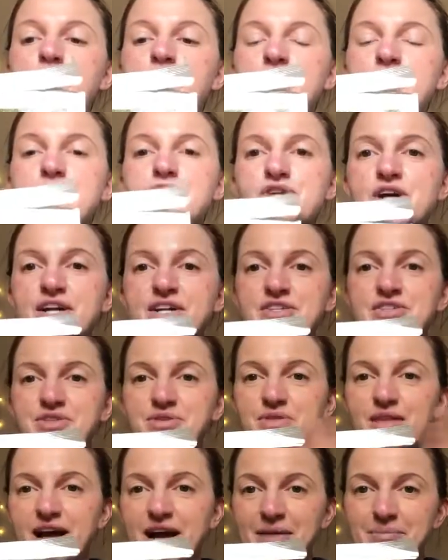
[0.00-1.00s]
when I'm trying to
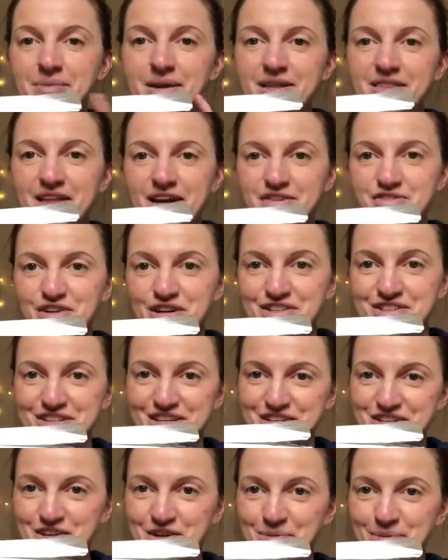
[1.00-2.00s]
do that and make that
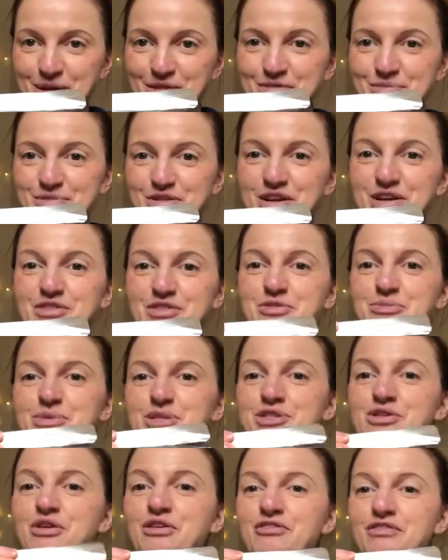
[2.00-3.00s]
transition away from drinking so
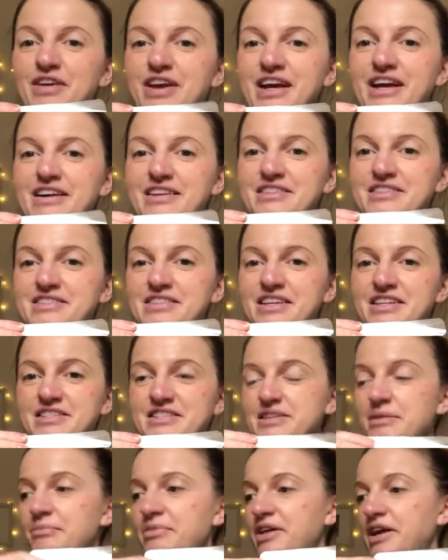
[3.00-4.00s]
much coffee, it's
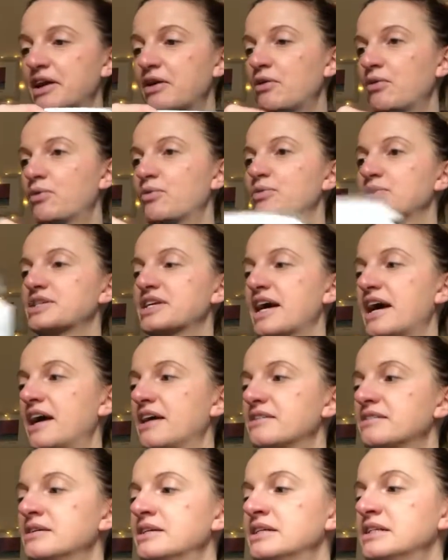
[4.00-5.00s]
something I always
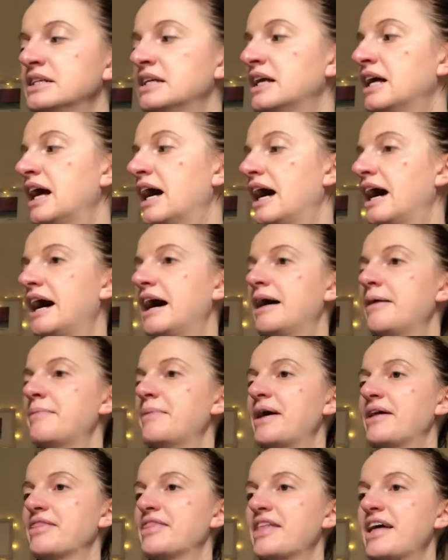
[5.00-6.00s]
get.
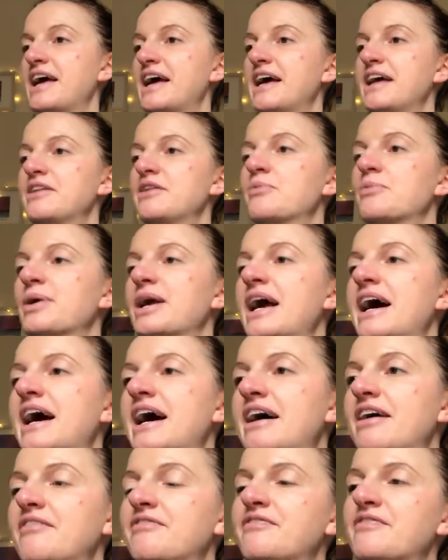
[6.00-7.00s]
And then we
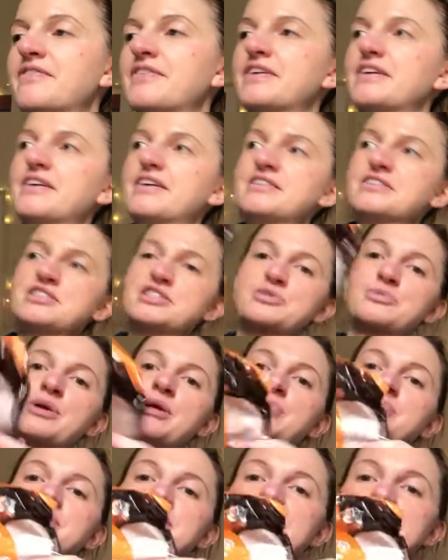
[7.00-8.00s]
have
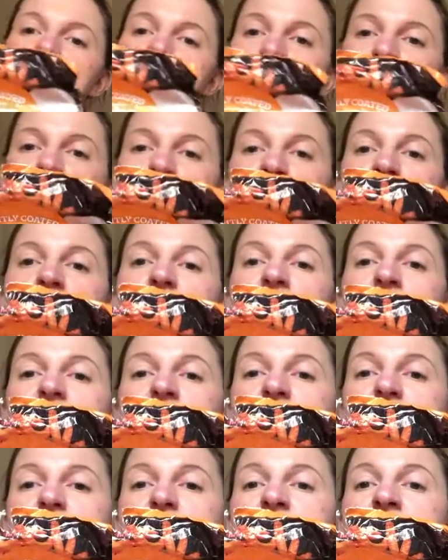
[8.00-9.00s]
sweet potato
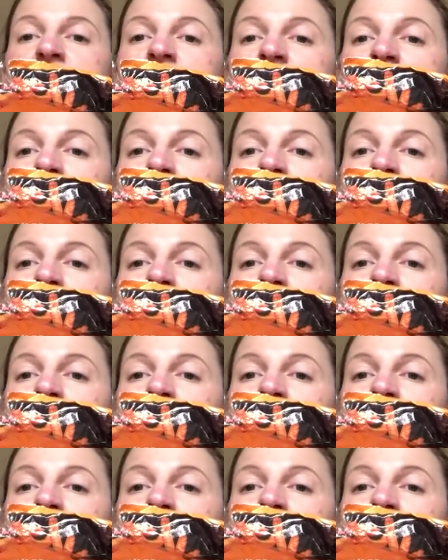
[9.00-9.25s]
fries.